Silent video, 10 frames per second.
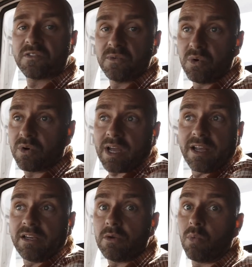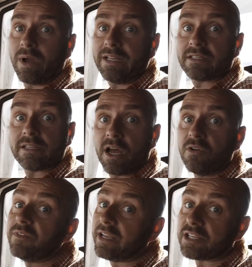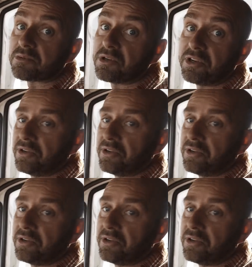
for a walk and wait and hopefully hear some good